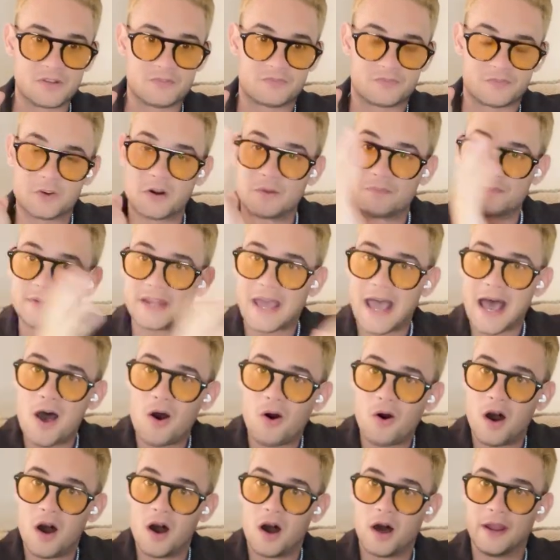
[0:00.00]
From
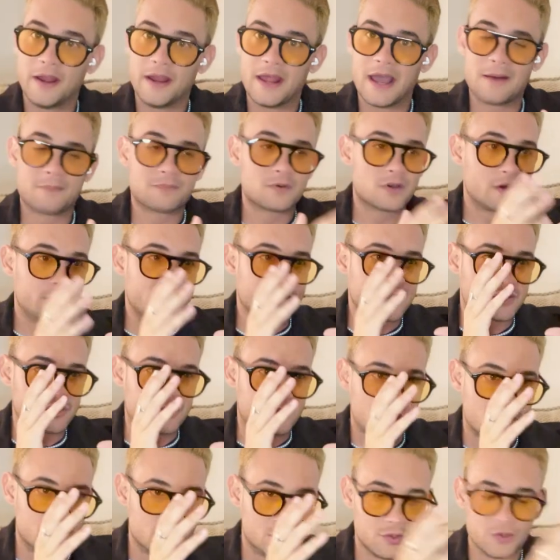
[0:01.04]
now on, I'm going to
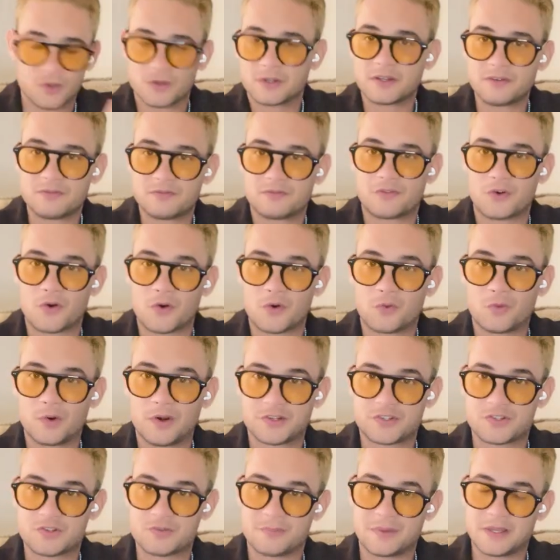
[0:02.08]
start looking
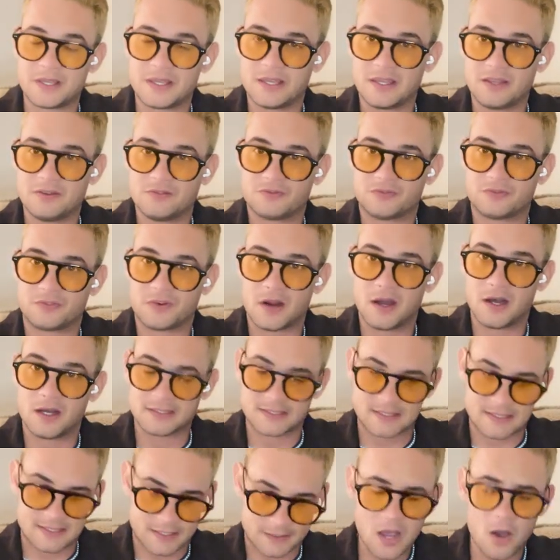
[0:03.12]
forward to be in
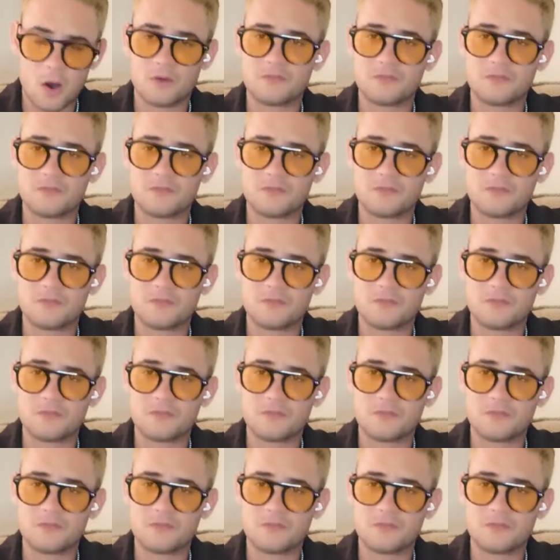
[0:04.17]
front